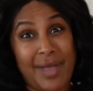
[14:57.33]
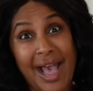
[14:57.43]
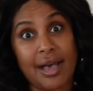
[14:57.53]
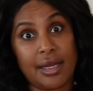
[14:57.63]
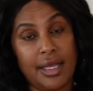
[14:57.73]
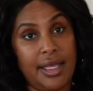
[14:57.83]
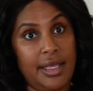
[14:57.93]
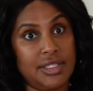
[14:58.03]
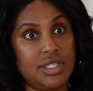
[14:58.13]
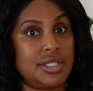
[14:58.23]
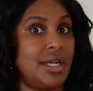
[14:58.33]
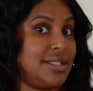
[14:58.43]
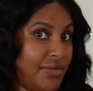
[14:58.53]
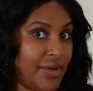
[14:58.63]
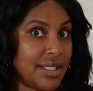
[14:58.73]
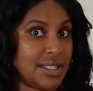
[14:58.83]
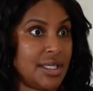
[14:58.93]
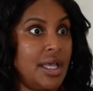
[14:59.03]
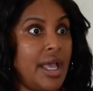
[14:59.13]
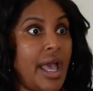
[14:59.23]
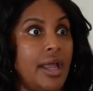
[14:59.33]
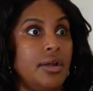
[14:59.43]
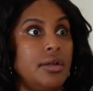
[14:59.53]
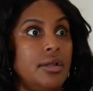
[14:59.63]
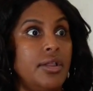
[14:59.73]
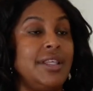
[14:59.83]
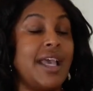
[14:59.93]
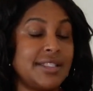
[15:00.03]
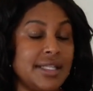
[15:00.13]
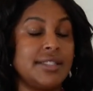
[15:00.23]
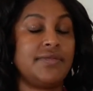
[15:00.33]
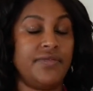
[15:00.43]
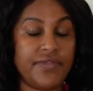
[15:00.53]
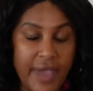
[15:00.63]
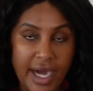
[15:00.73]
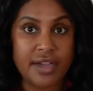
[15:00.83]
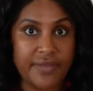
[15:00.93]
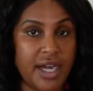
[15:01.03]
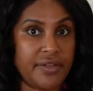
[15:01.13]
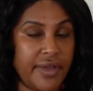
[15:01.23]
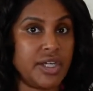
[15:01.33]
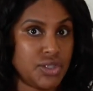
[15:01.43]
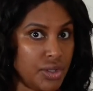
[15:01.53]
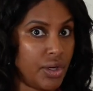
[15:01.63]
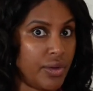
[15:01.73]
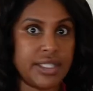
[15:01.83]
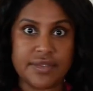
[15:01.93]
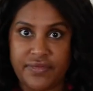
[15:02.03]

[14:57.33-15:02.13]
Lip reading: bad, it's just not different. And yes, that's very, very, very true. It's